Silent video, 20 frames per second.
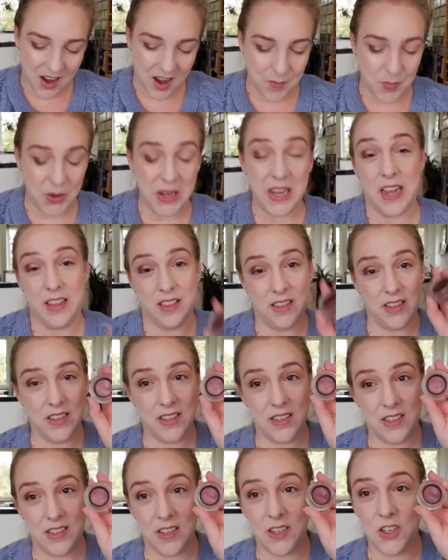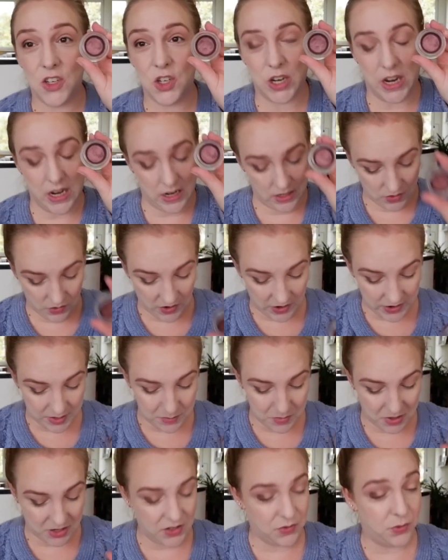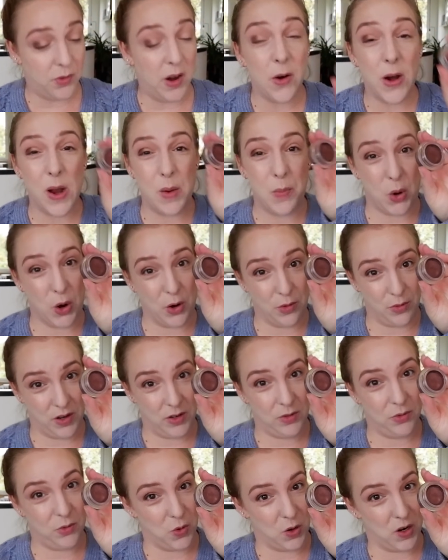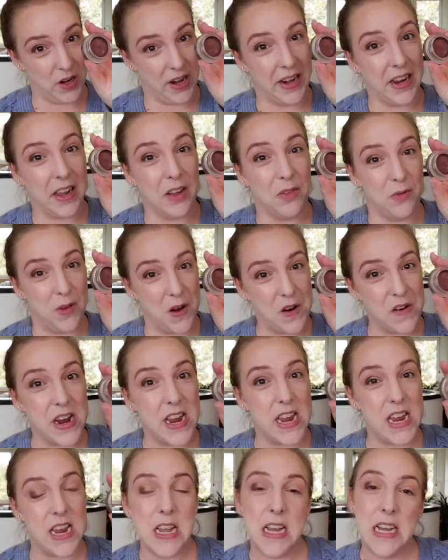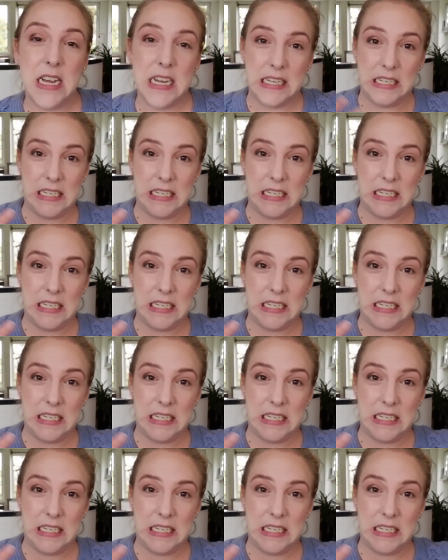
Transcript: um, but yeah, this this shade is very much very perfect for like a very